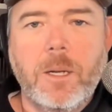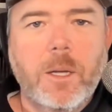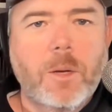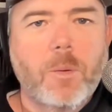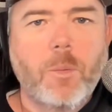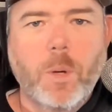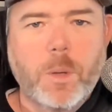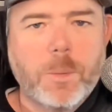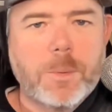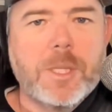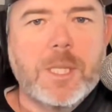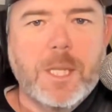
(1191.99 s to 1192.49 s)

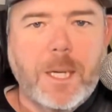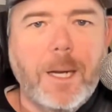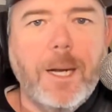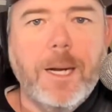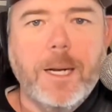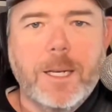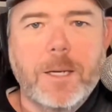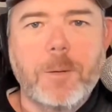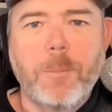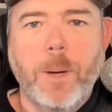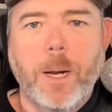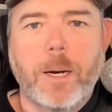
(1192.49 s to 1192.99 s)
What are we
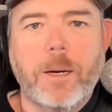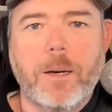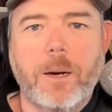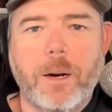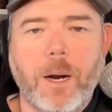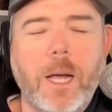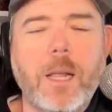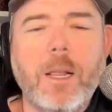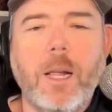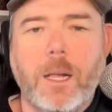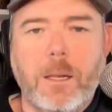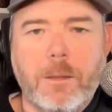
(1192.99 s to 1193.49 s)
talking about here?
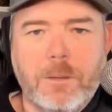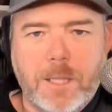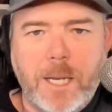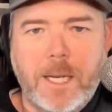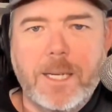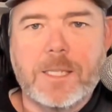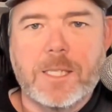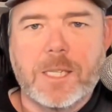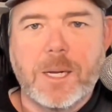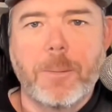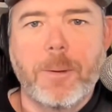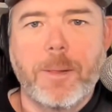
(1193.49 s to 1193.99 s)
I'll
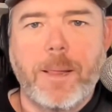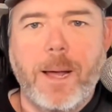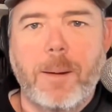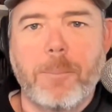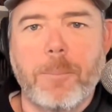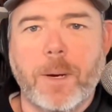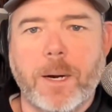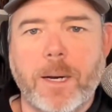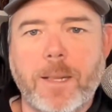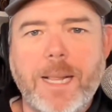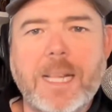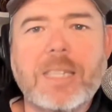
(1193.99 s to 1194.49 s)
take some of that
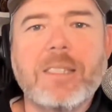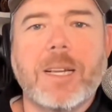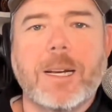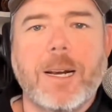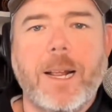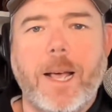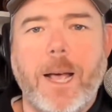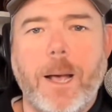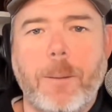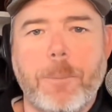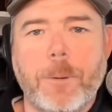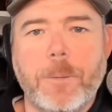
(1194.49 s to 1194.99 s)
money. That's going to
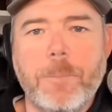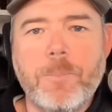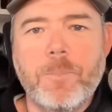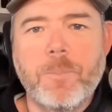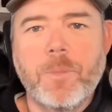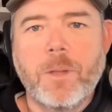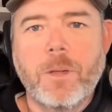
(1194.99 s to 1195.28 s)
happen.